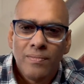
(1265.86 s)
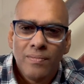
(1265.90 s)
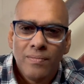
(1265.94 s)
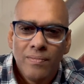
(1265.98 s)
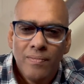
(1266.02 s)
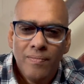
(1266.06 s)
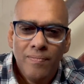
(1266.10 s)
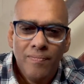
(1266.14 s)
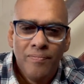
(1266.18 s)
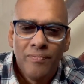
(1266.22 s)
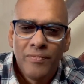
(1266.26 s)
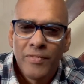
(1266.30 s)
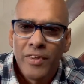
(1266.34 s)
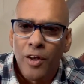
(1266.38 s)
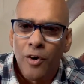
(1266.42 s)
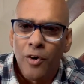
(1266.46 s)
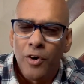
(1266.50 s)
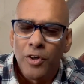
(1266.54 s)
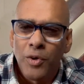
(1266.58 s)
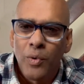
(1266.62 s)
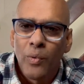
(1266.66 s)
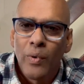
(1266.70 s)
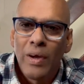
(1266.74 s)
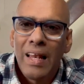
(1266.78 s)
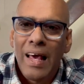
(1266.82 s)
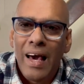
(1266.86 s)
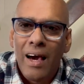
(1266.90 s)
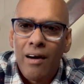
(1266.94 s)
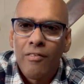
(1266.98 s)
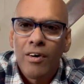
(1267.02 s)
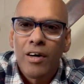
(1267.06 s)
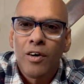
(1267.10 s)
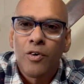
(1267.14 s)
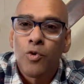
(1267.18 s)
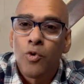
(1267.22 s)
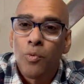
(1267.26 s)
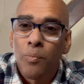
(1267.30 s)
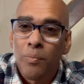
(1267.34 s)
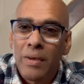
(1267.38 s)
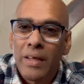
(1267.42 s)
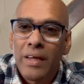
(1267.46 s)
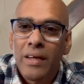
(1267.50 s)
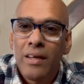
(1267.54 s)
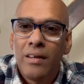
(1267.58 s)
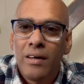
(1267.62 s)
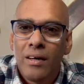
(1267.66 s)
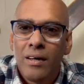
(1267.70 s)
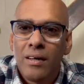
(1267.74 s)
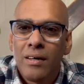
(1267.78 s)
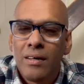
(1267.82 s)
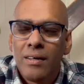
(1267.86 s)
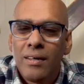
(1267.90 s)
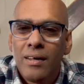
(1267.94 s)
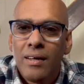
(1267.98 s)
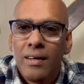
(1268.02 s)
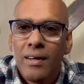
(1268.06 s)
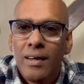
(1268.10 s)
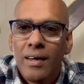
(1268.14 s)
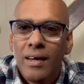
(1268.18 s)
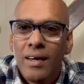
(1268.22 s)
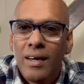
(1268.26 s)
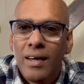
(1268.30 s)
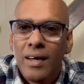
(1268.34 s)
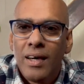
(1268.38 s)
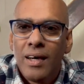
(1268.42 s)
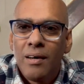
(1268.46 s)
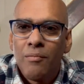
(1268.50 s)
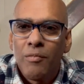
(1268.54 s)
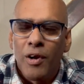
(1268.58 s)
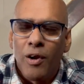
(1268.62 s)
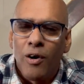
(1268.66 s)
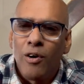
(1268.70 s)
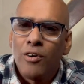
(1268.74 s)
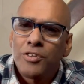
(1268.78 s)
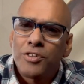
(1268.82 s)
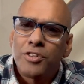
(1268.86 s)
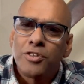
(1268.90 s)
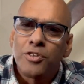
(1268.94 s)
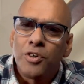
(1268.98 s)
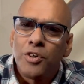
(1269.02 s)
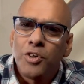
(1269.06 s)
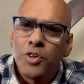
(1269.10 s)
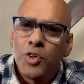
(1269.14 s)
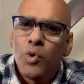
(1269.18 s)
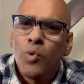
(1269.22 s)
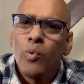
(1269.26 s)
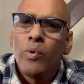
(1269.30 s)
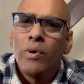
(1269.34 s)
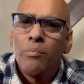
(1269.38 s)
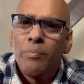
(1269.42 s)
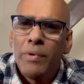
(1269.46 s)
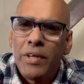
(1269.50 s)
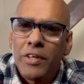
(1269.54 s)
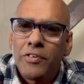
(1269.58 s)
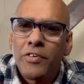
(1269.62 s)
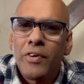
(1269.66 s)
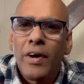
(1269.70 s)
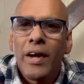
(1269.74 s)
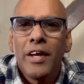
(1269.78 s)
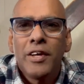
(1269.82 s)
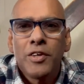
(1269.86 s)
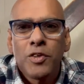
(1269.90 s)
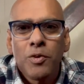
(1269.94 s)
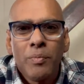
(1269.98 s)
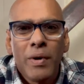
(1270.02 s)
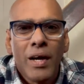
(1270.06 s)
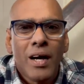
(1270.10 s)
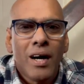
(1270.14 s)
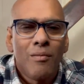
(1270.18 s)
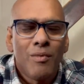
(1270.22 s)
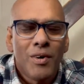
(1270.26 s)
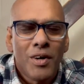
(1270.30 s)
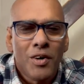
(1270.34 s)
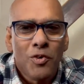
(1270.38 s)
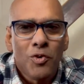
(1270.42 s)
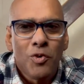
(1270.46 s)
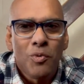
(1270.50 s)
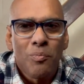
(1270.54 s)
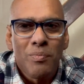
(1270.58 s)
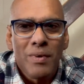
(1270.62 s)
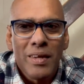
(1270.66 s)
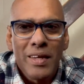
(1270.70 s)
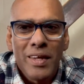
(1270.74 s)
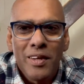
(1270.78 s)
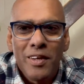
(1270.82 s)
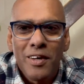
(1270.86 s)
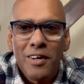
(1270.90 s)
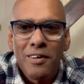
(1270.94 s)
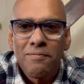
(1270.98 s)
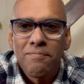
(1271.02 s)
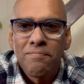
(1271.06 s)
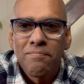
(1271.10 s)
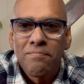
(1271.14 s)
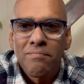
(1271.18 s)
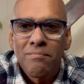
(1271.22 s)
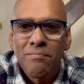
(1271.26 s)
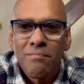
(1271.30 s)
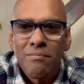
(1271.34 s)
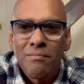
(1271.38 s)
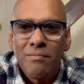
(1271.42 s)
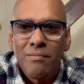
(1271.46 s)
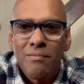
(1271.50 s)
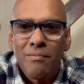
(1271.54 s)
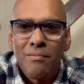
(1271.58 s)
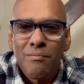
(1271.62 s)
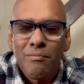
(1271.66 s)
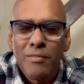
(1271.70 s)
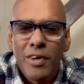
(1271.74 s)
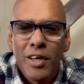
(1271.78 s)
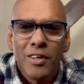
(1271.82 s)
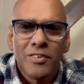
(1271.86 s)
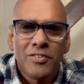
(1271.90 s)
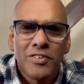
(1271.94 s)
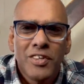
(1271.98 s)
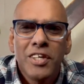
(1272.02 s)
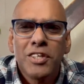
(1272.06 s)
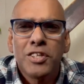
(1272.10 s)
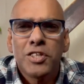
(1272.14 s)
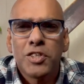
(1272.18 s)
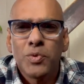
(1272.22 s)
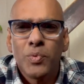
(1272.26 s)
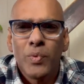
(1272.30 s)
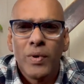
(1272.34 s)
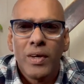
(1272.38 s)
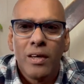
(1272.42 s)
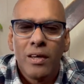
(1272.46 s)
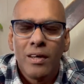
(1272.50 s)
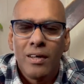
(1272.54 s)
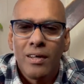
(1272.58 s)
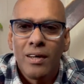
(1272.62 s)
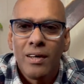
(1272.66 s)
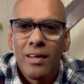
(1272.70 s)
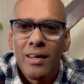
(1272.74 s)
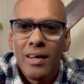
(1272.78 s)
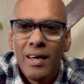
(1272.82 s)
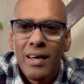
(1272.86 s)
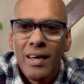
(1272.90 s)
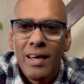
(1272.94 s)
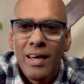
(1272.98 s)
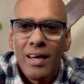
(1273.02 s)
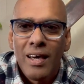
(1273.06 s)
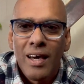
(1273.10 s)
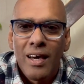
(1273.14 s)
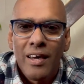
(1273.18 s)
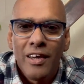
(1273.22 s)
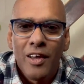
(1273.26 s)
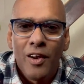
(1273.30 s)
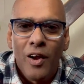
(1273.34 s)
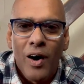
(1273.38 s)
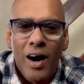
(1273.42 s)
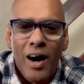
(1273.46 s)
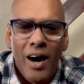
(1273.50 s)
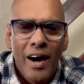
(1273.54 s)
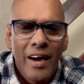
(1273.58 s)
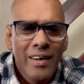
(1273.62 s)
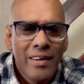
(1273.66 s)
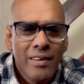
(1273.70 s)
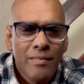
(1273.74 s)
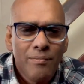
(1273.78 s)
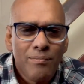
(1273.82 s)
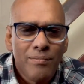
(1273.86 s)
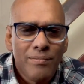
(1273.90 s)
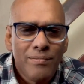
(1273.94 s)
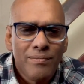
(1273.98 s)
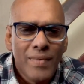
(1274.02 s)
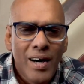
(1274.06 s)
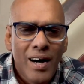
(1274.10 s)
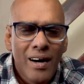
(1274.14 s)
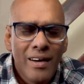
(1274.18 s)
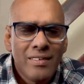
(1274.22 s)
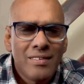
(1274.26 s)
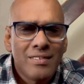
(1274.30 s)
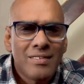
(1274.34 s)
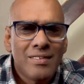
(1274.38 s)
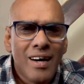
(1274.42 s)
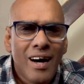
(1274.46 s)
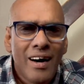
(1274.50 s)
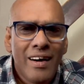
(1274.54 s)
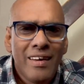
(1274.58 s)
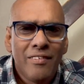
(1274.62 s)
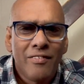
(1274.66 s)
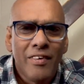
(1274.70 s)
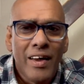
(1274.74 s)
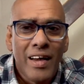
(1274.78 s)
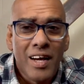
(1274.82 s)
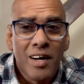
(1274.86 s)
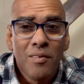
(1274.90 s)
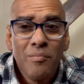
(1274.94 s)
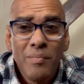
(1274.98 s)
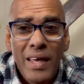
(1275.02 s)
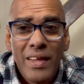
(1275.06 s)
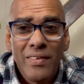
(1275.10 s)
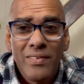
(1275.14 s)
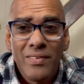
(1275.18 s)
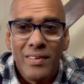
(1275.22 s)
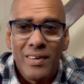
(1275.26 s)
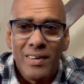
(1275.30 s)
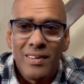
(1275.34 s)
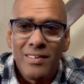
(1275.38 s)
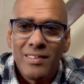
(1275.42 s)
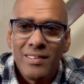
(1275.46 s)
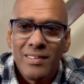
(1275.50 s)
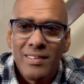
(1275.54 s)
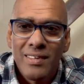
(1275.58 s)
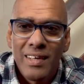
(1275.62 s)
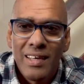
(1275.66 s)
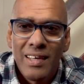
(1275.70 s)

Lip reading: you know, you will have a group leader, but also you will be trained to become a group leader. Because each week, you know, I recommend this,